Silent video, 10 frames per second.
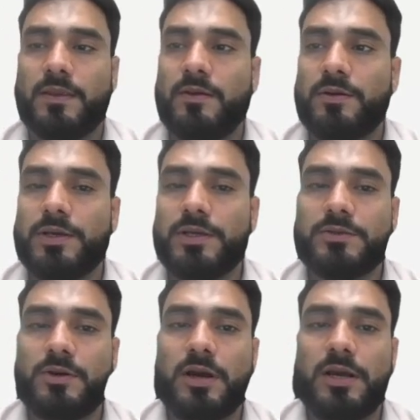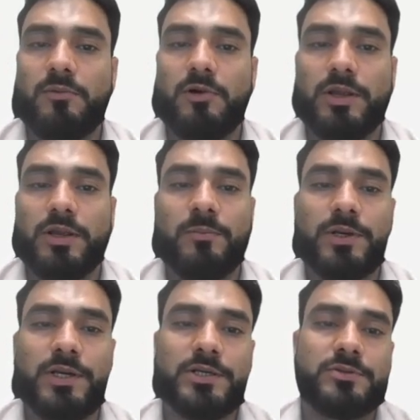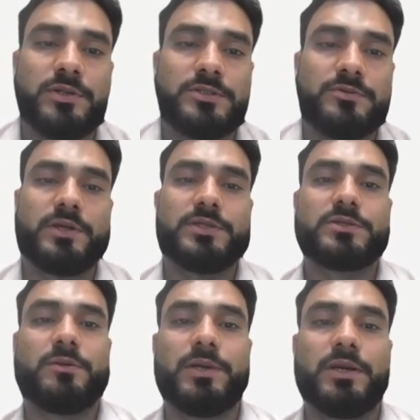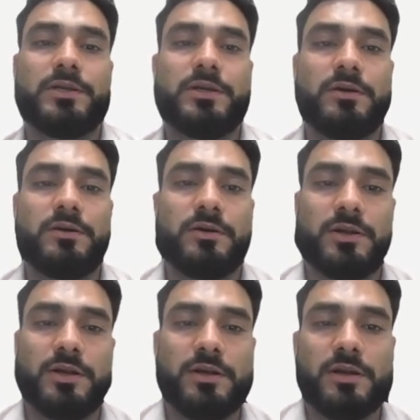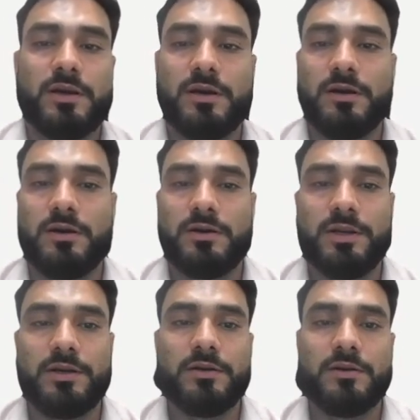Okay, I have already completed, so that's why it's coming as a green tick.